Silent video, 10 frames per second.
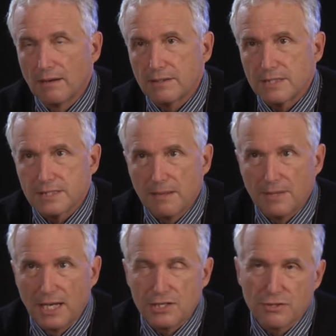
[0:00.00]

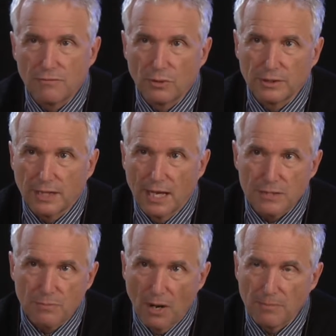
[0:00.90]
dissemination of oil and gas
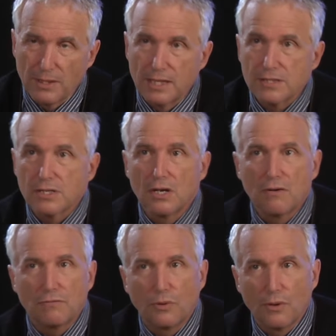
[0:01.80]
properties,
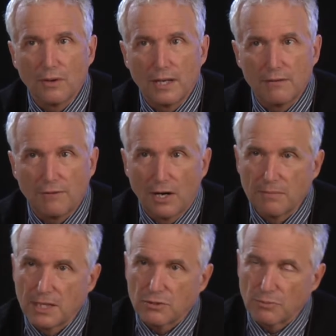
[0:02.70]
for
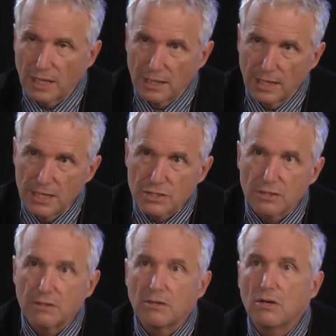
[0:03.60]
environmental
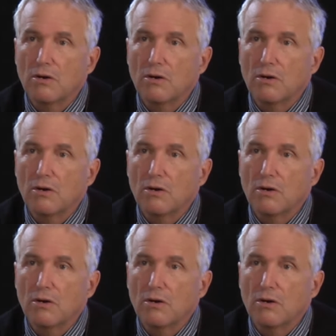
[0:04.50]
regulation,